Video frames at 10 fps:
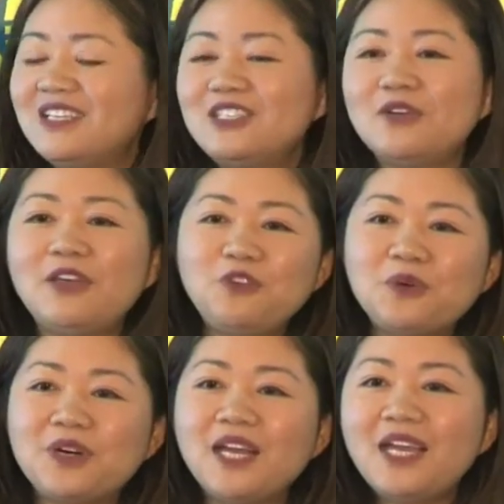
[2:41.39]
So if
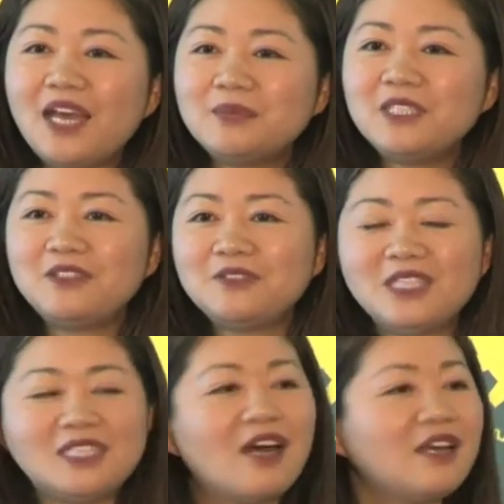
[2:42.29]
you're
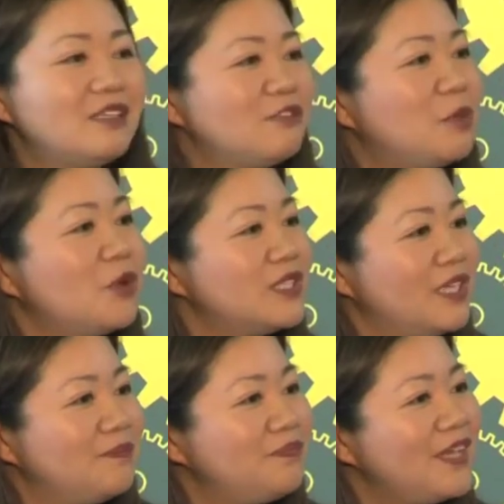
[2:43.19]
absolutely dying of
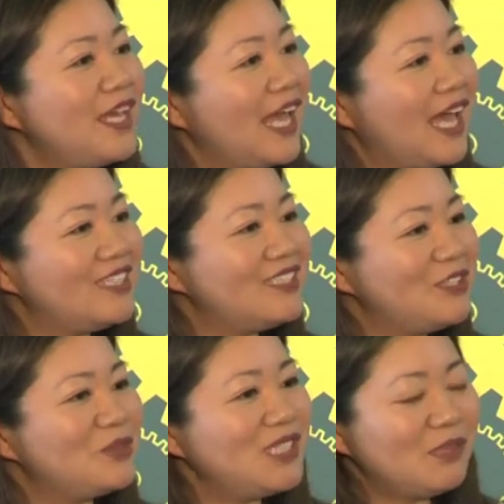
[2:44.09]
boredom and
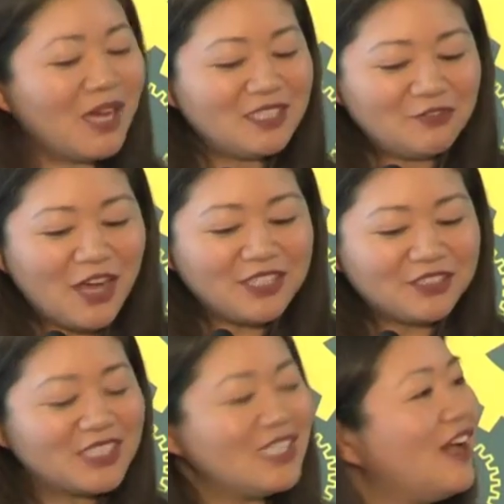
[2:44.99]
you see my
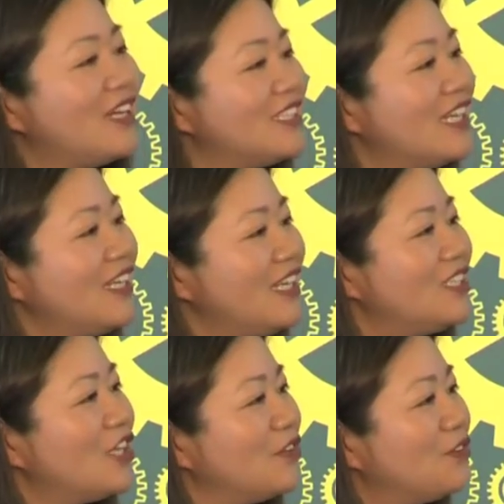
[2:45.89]
divider slide
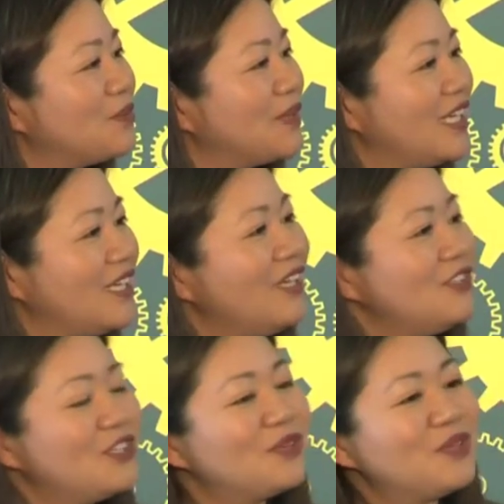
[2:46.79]
is on 3,
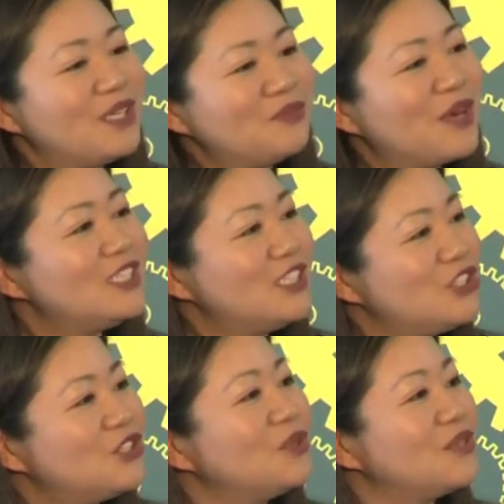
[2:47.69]
you can rest
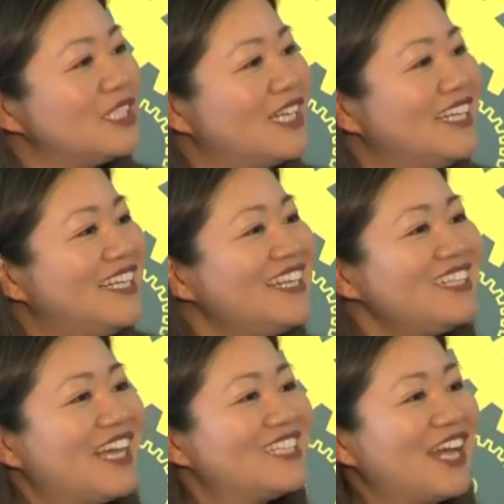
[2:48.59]
assured
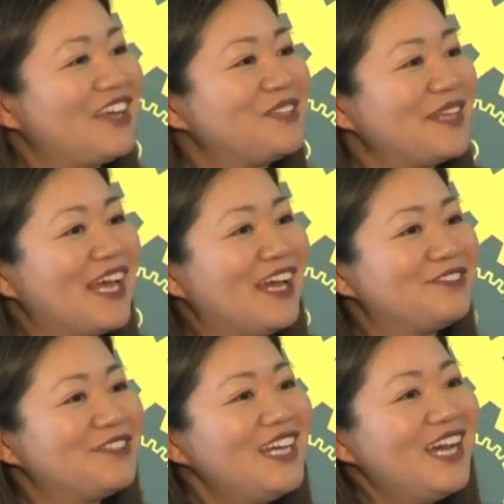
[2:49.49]
that I only
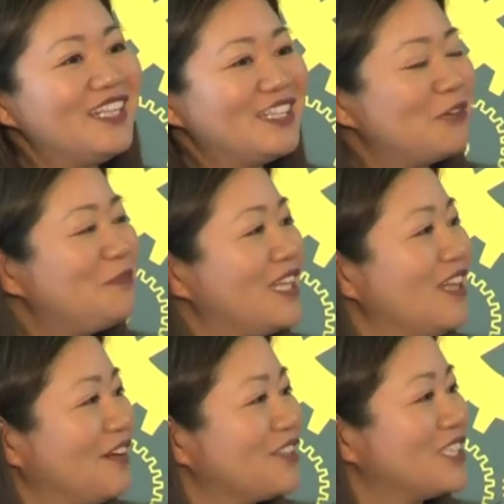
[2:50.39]
have a little bit
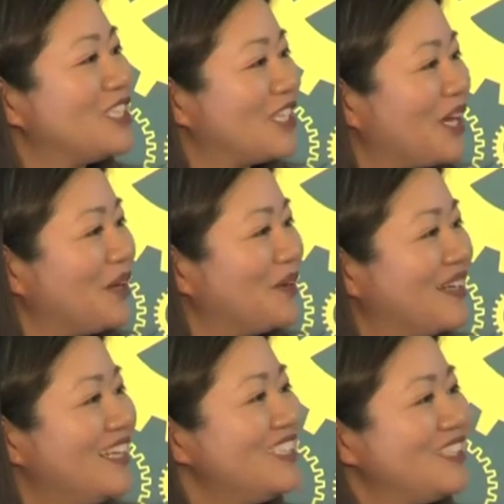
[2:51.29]
longer to go.
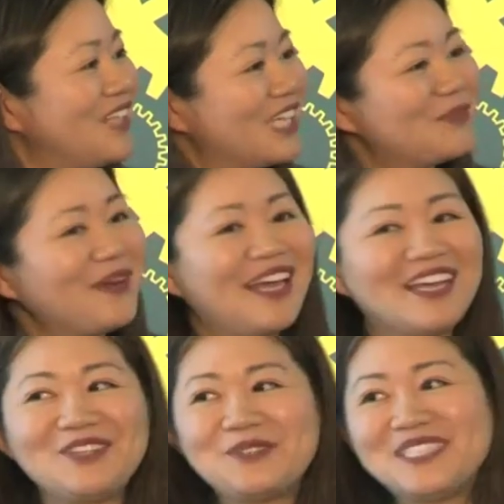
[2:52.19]
So that's why I
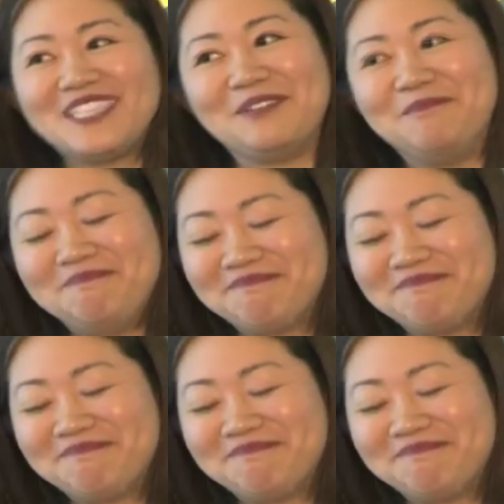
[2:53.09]
use them.